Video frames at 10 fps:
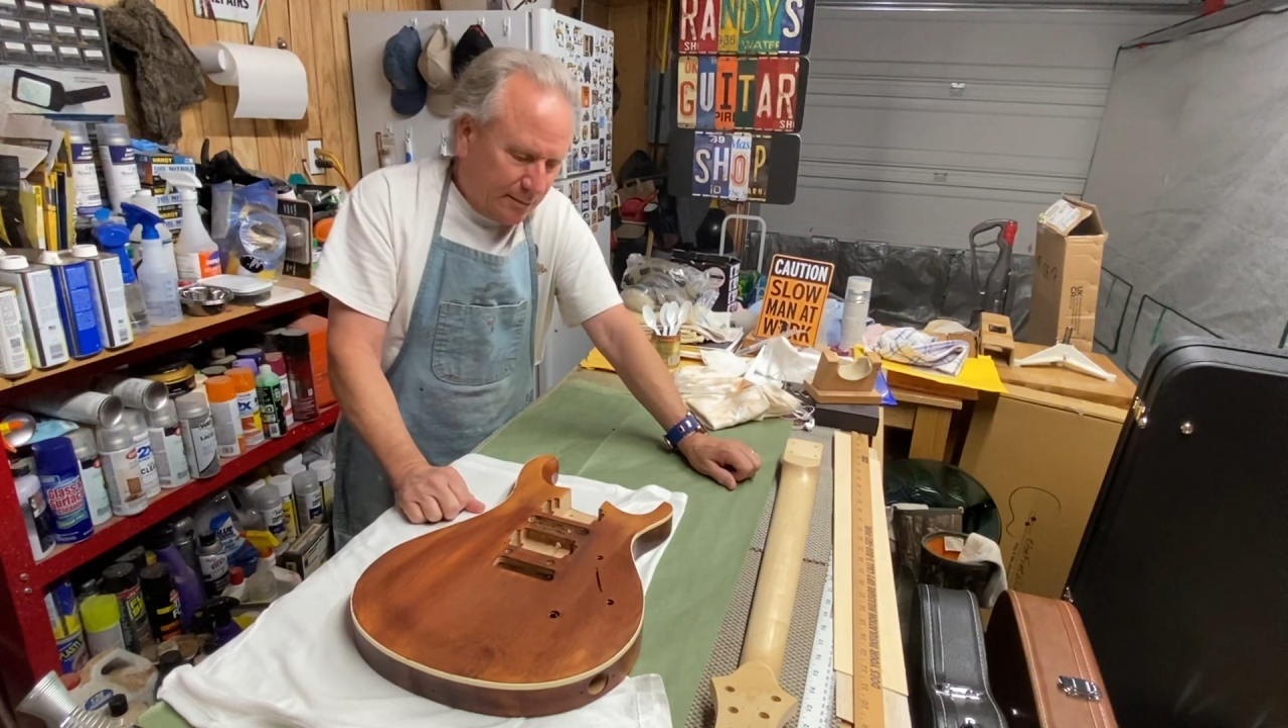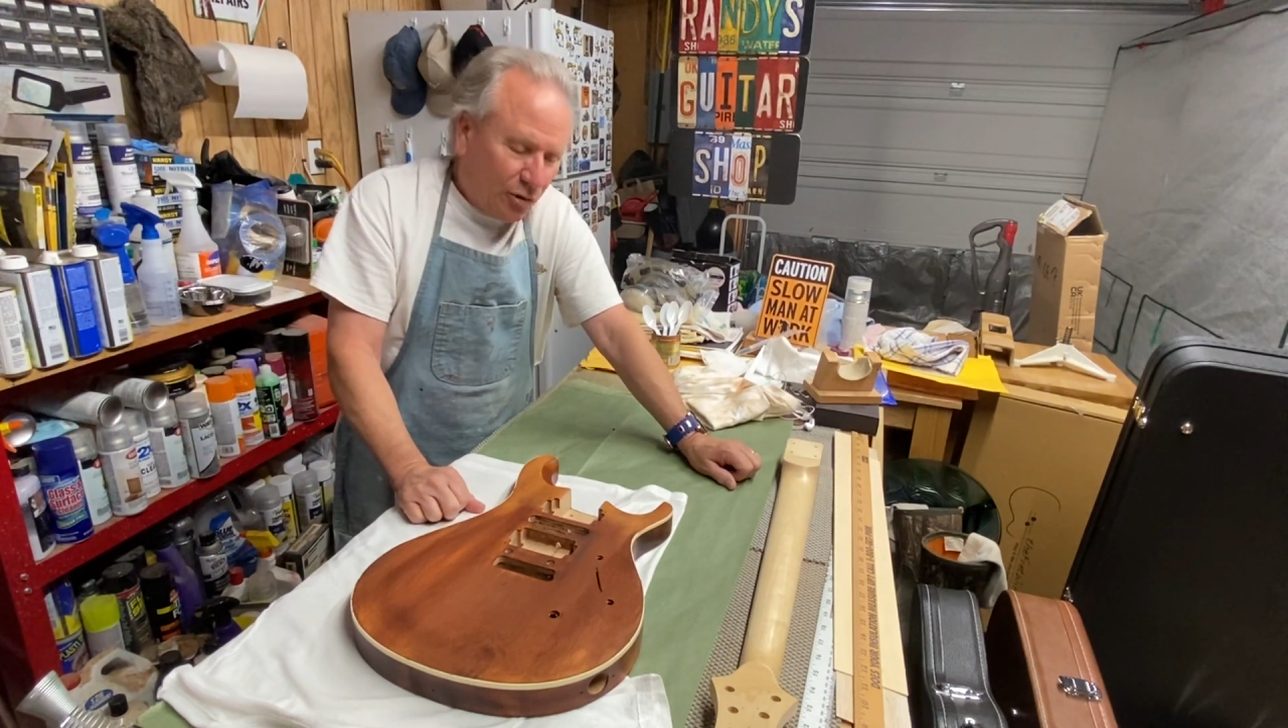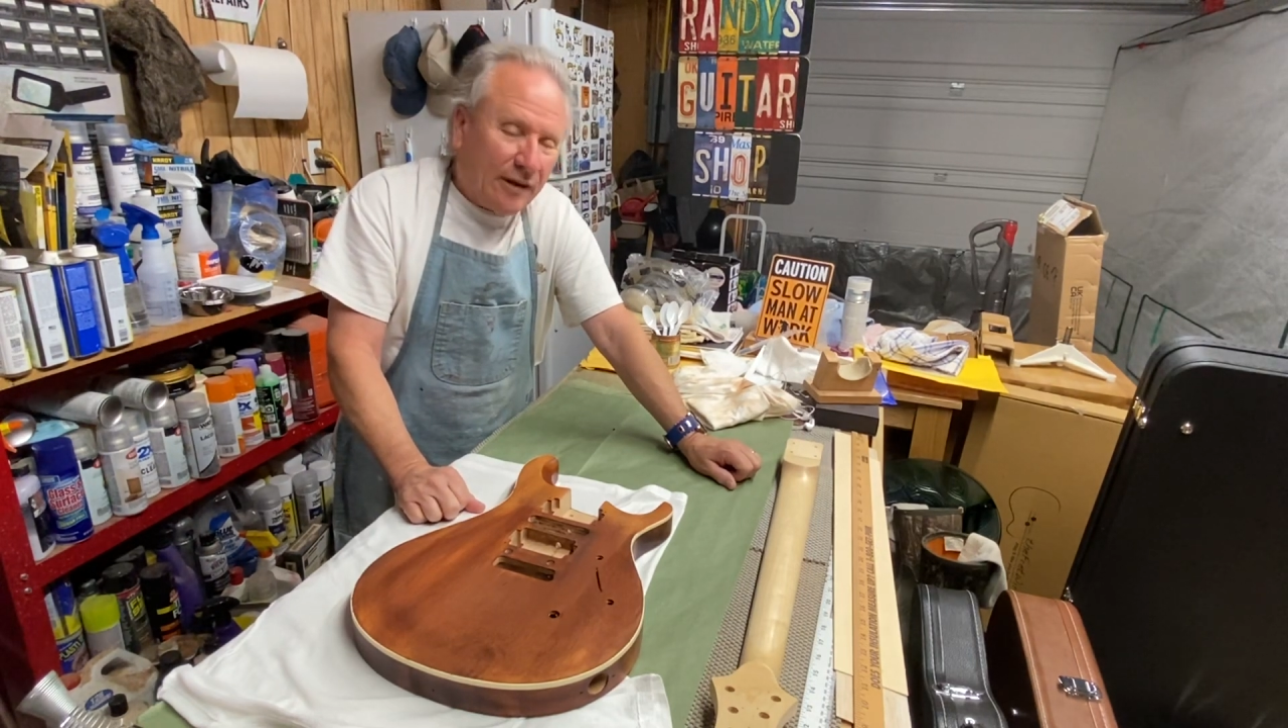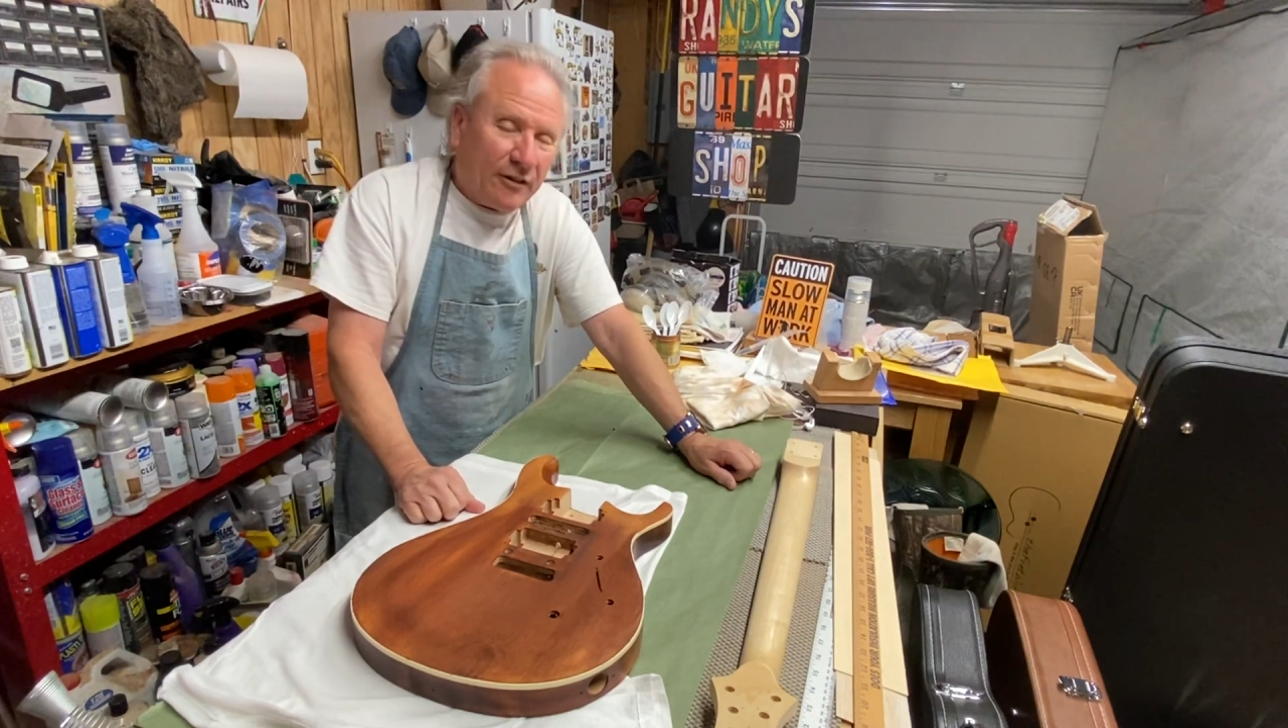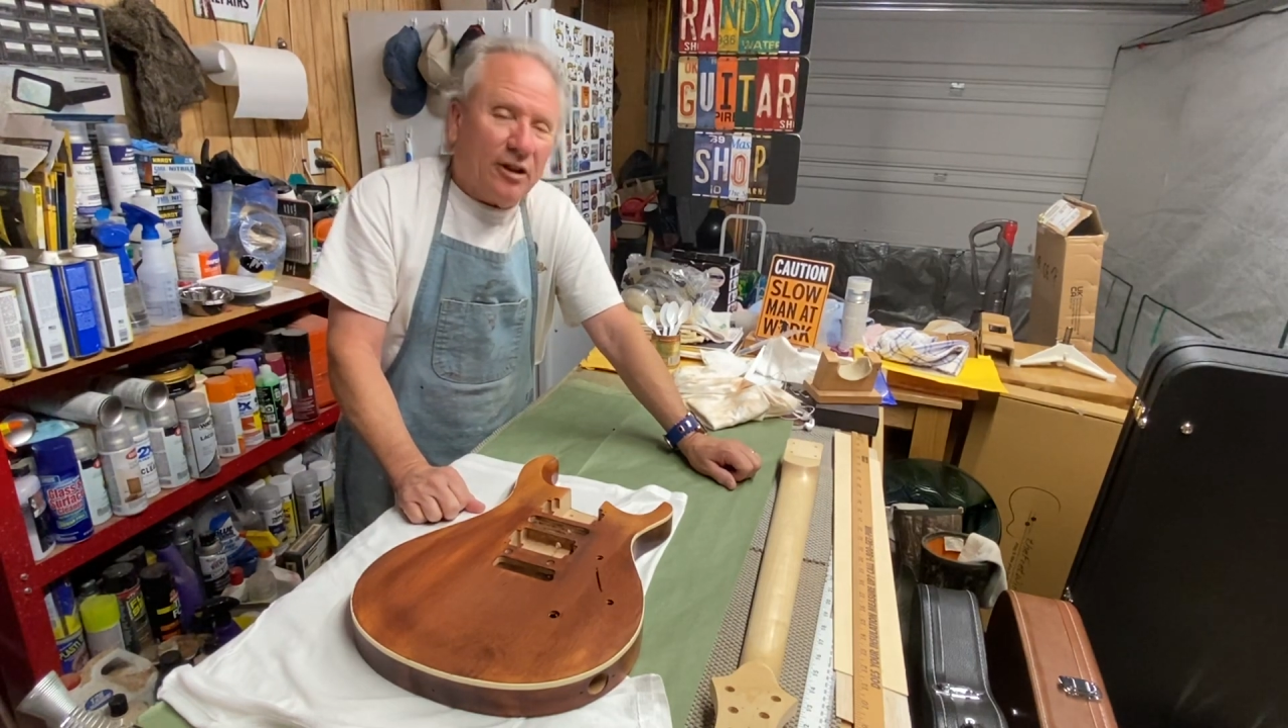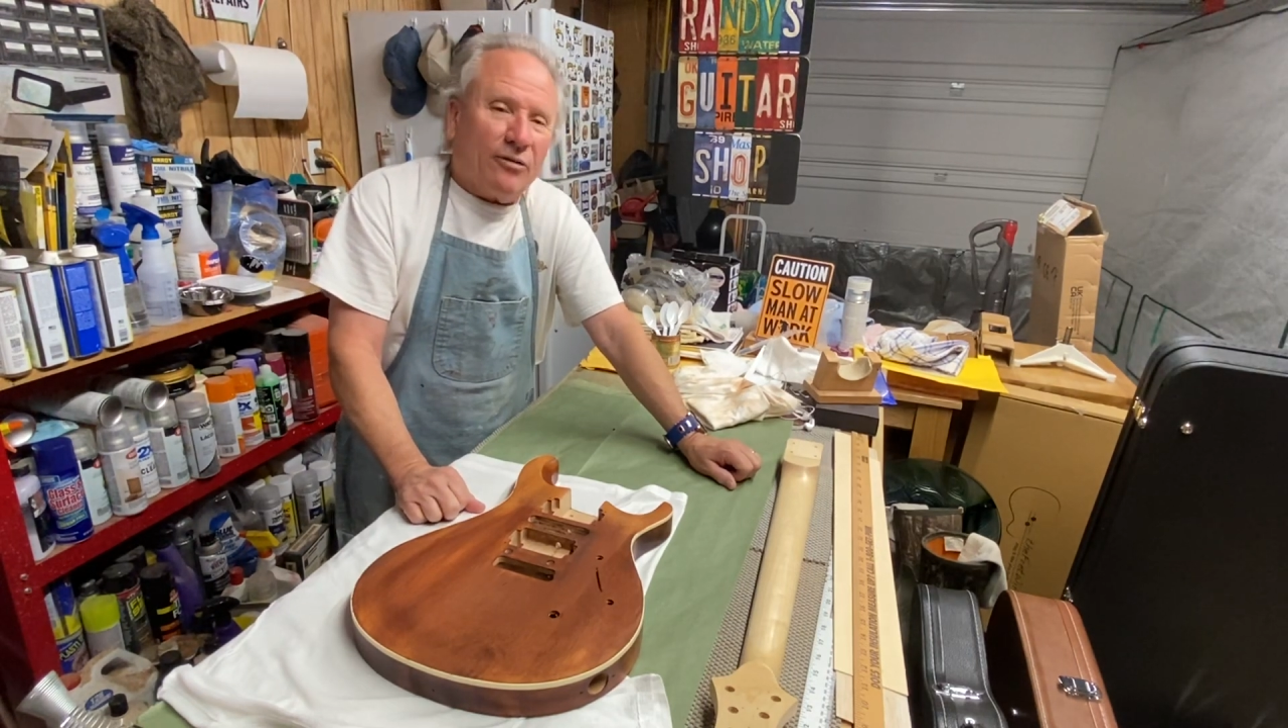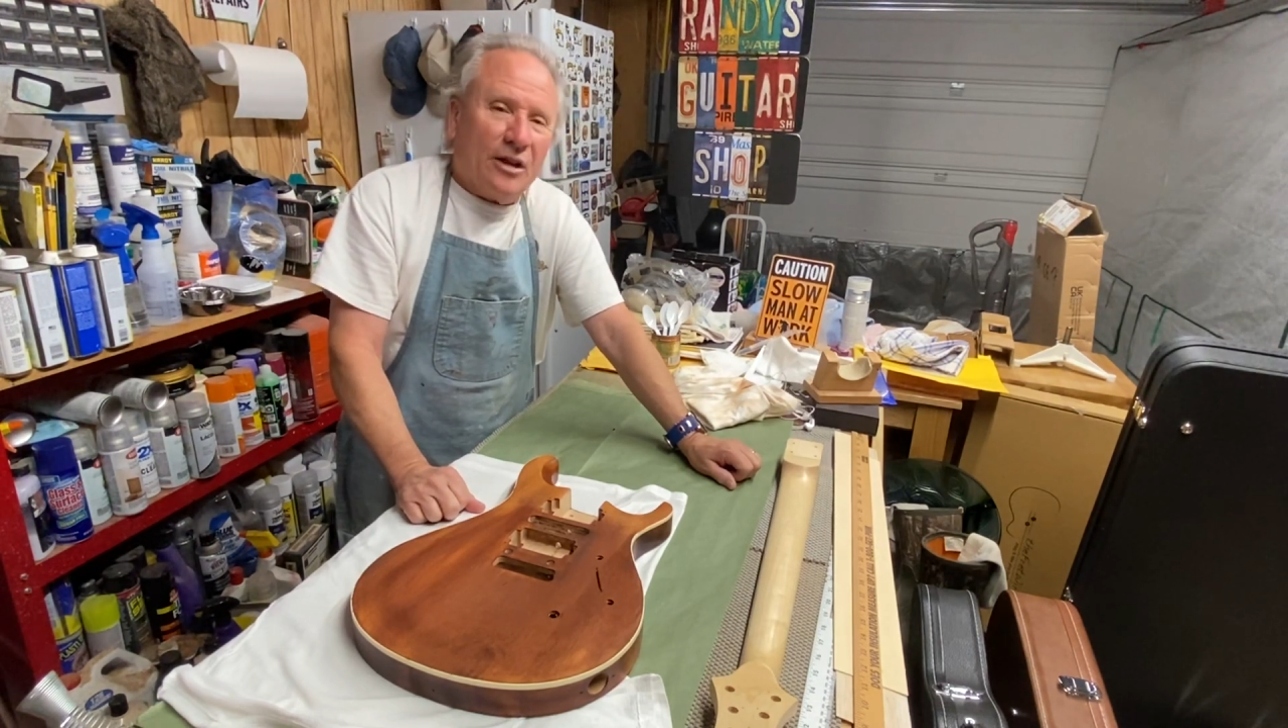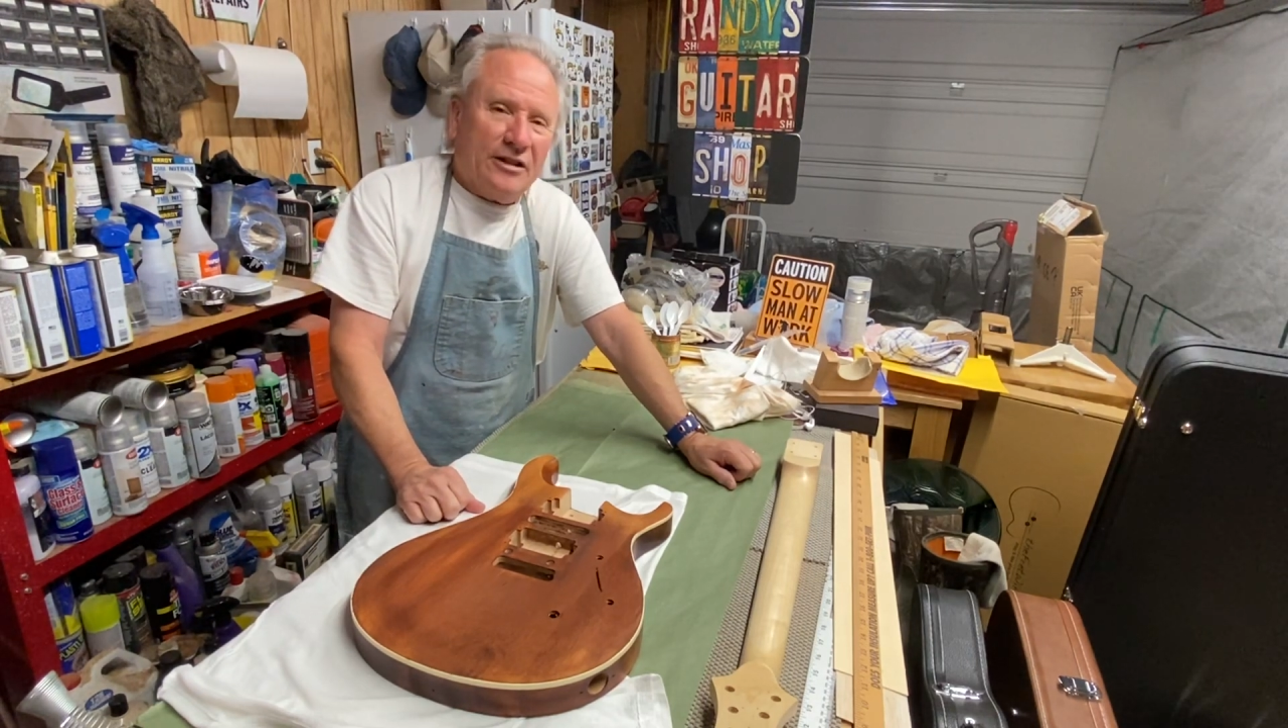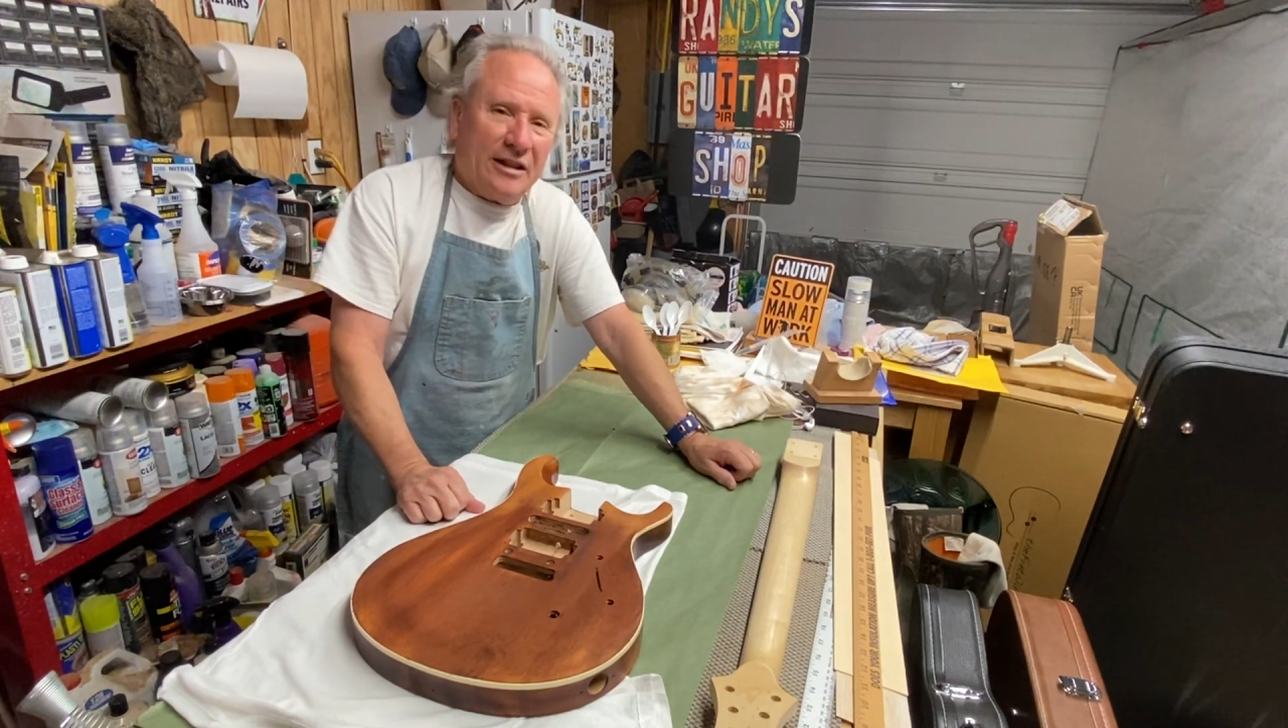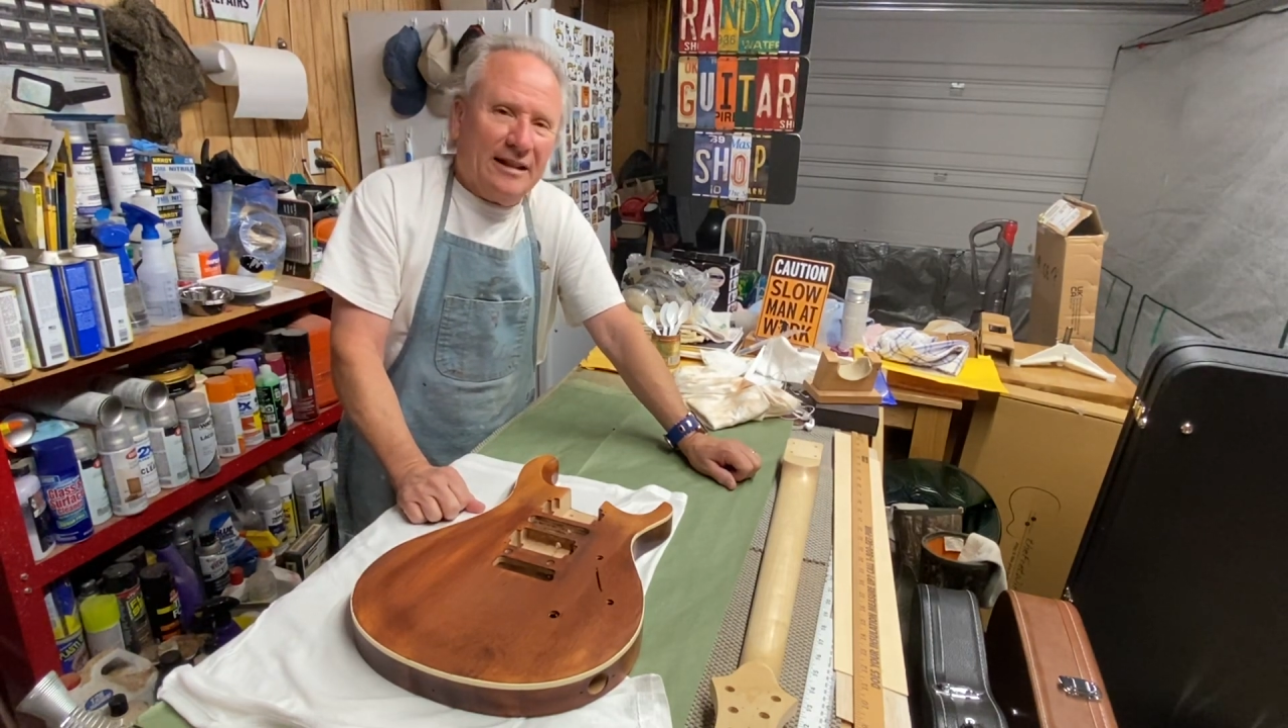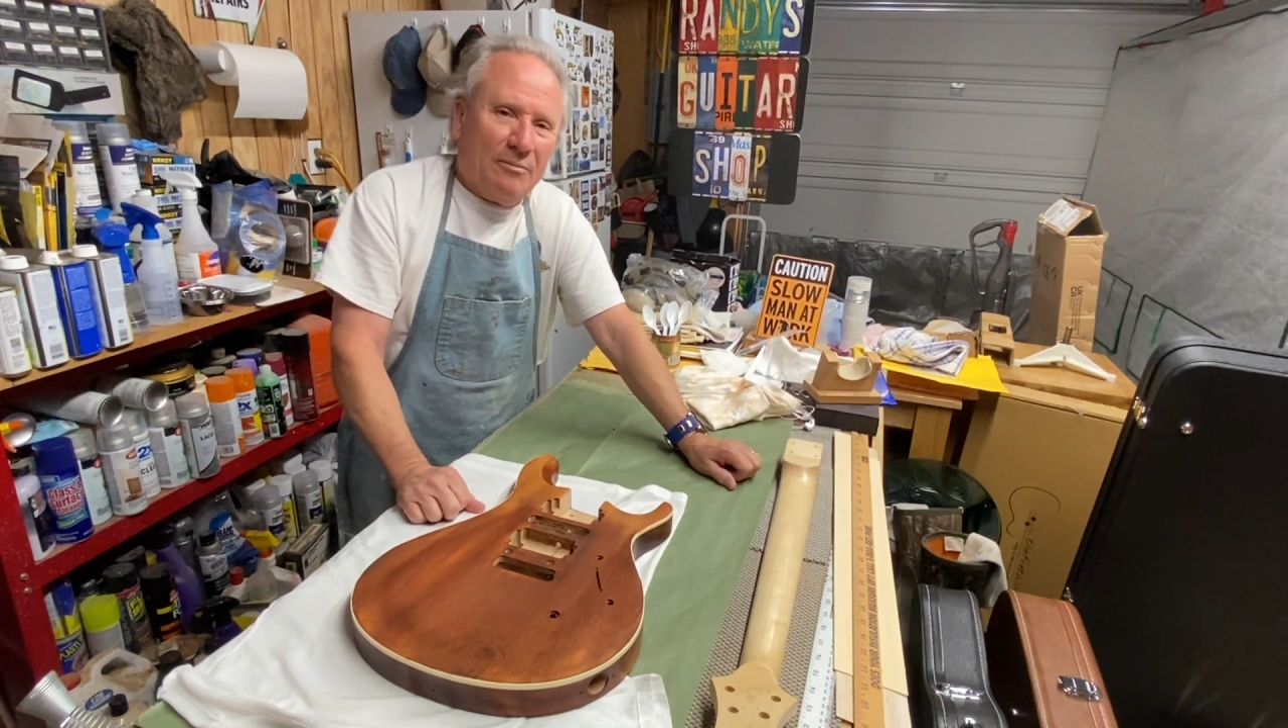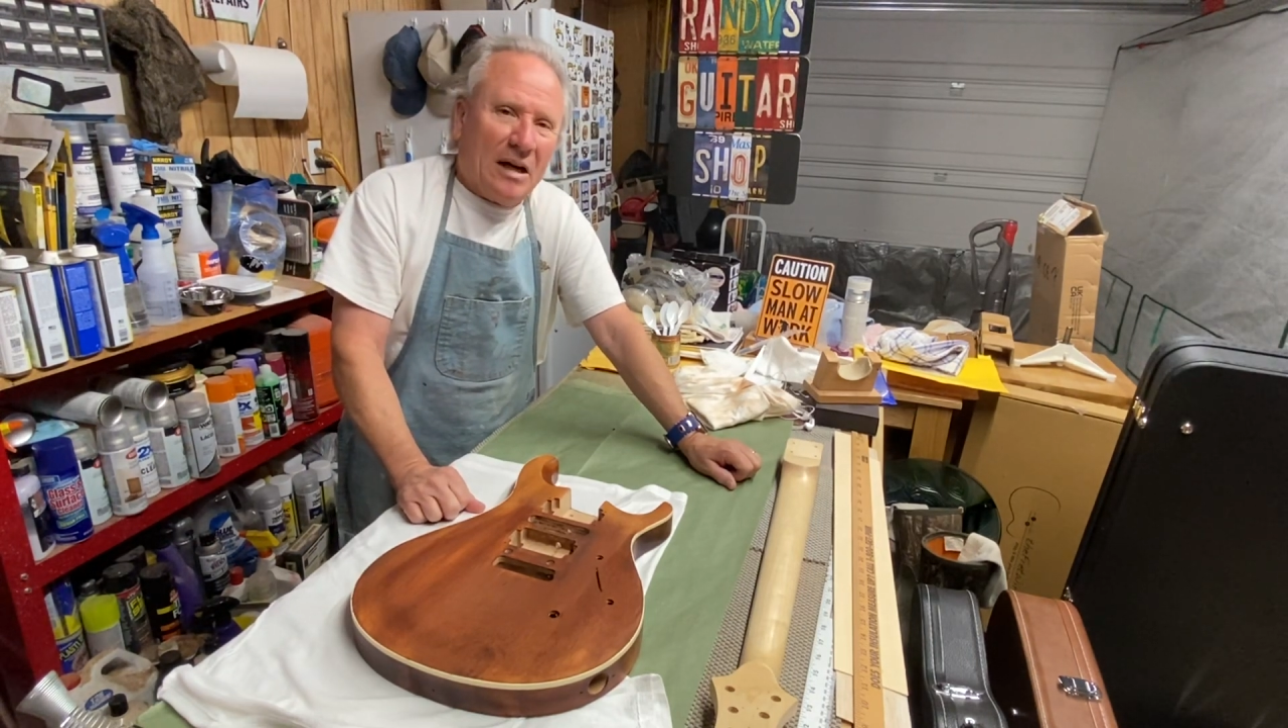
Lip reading: Pray for your friends that need